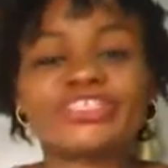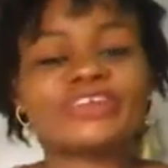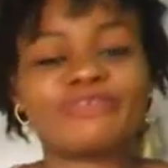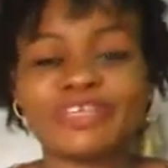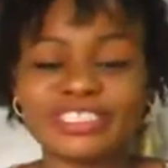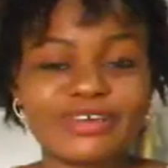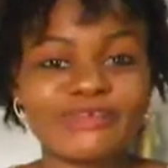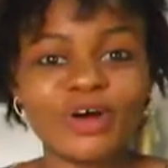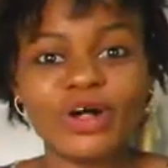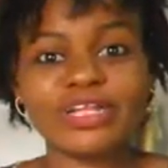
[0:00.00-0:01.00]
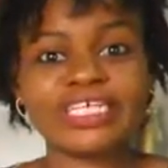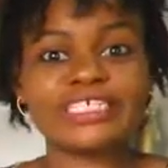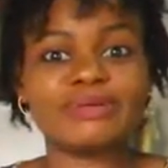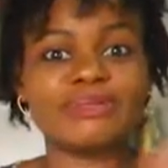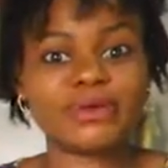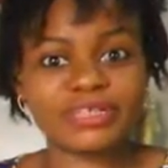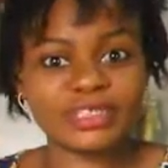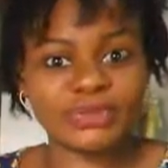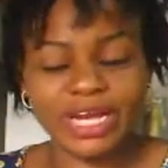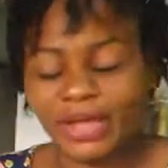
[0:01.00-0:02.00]
So first of all, in the
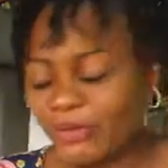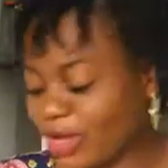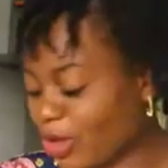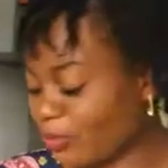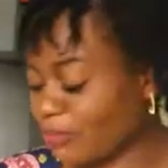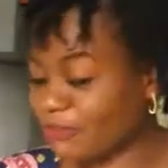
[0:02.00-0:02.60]
morning when I wake up,